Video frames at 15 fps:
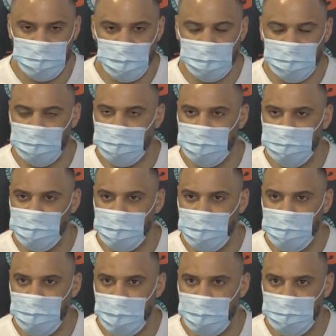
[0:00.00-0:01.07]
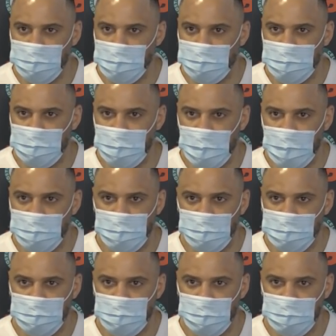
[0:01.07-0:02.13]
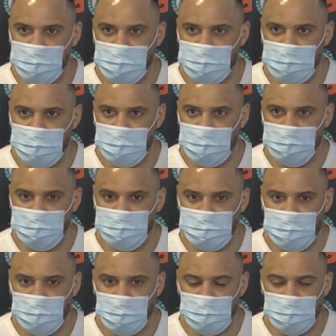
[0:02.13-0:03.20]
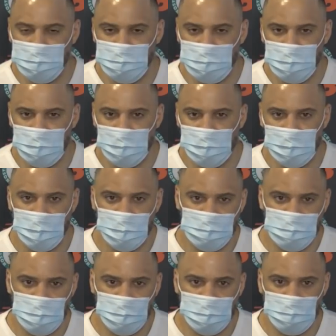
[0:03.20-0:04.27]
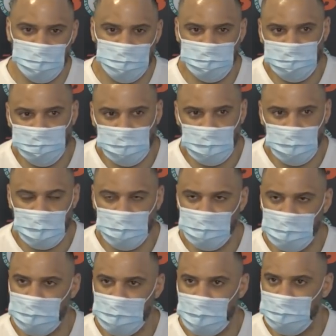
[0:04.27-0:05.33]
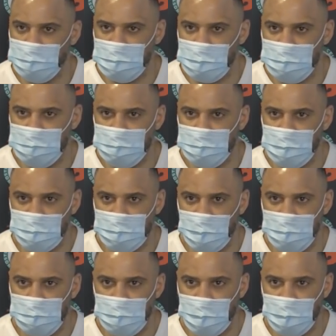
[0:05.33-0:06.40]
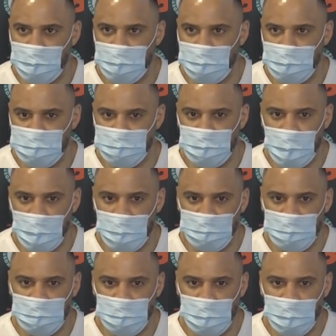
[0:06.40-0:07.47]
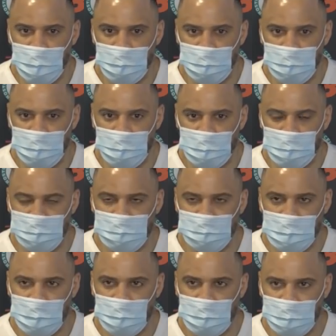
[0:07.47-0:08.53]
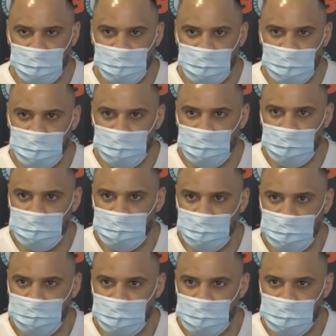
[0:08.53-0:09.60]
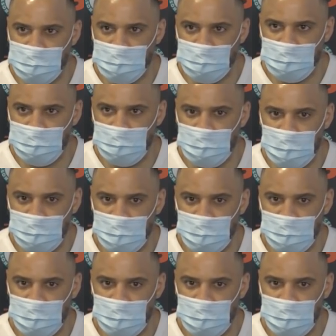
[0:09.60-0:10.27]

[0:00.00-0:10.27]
technically won that battle, but a lot were unforced. Uh, you know, and so just keeping keeping it simple, making the right play as we have in a while, uh, understanding their team that's very physical and